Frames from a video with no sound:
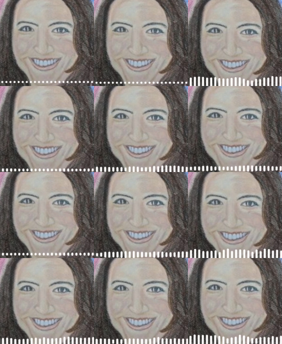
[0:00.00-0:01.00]
What
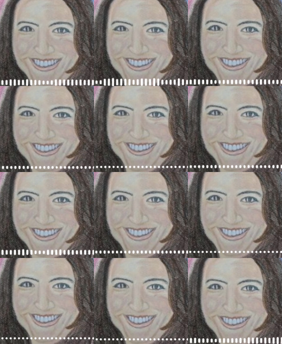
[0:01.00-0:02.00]
truly matters
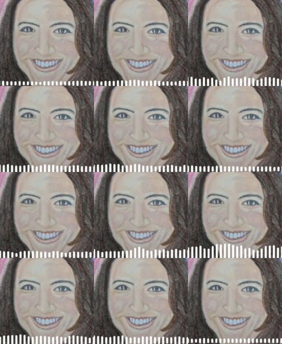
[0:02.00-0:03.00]
is how you
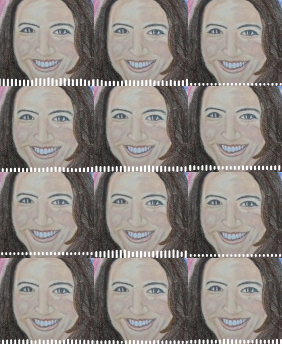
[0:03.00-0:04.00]
navigate these
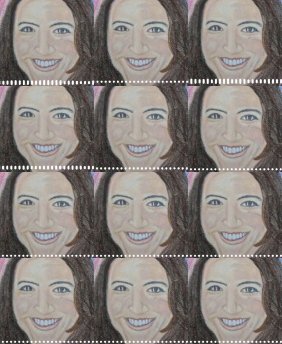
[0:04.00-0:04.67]
episodes.